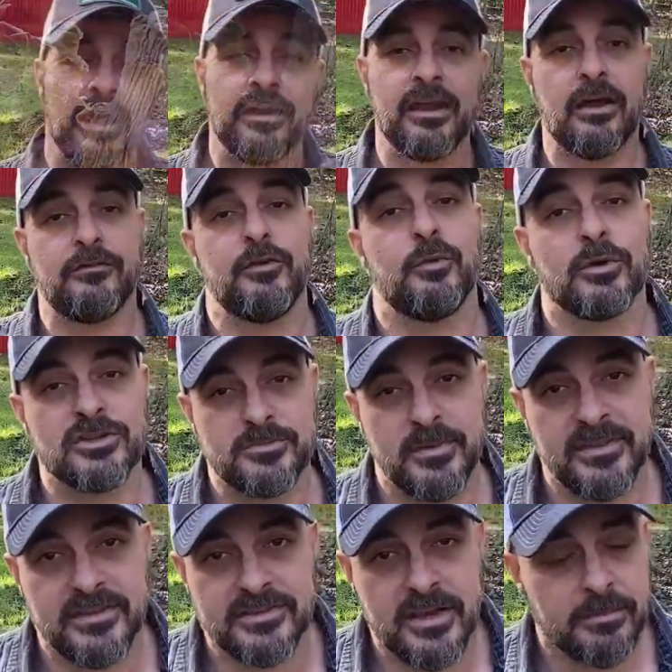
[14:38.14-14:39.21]
Now, if you want to
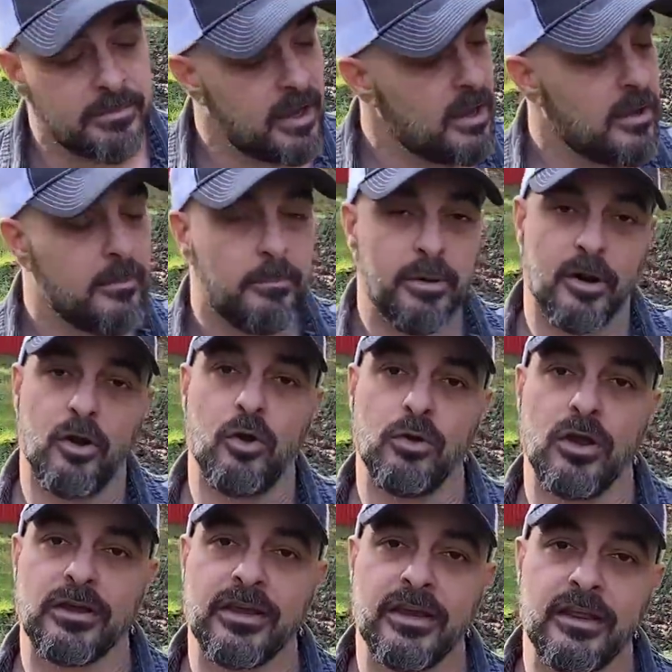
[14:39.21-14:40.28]
speed this up, put a whole
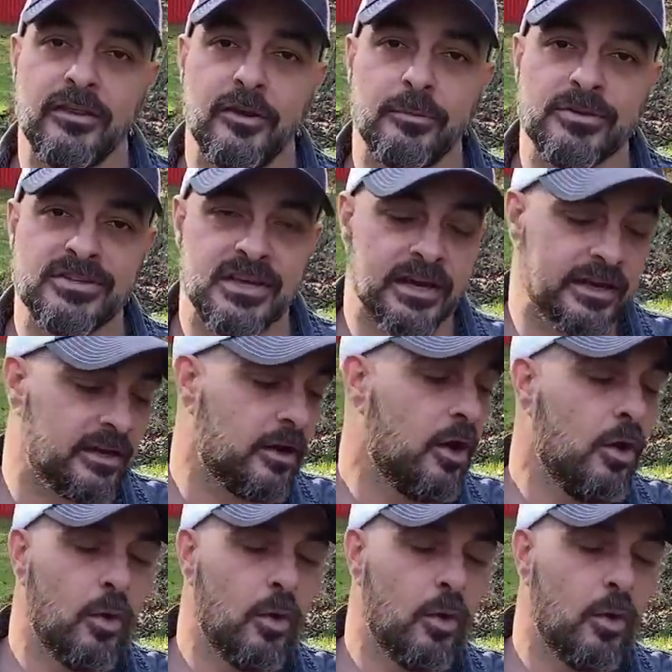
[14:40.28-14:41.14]
onion in there beside it,